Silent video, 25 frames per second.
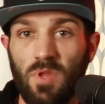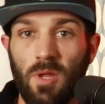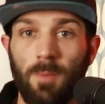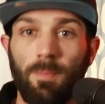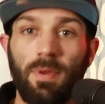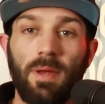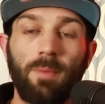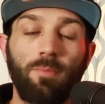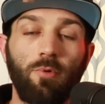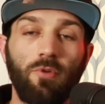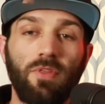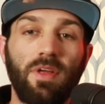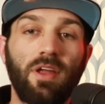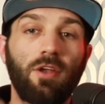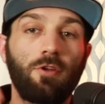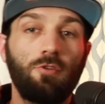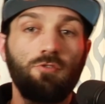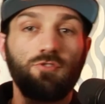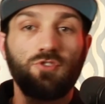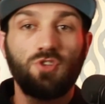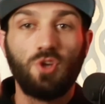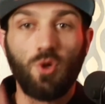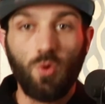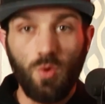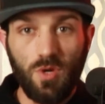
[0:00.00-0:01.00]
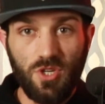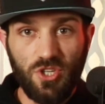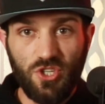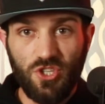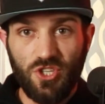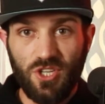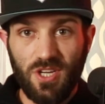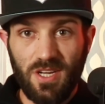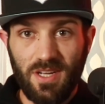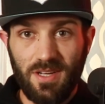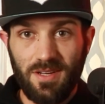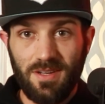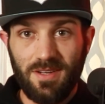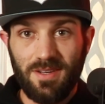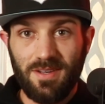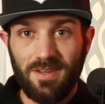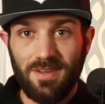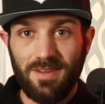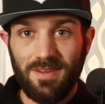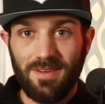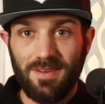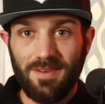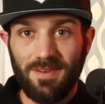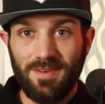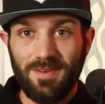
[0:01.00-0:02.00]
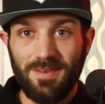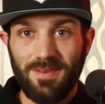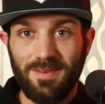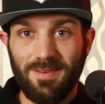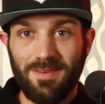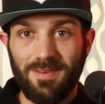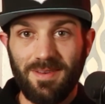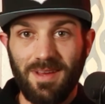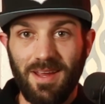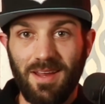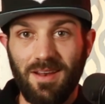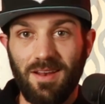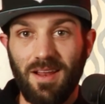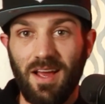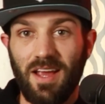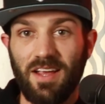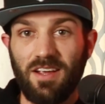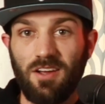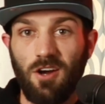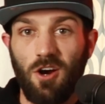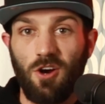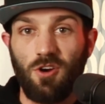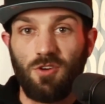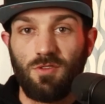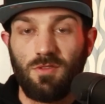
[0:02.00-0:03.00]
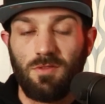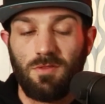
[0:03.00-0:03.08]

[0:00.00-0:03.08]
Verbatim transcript: People that are doing shit and like are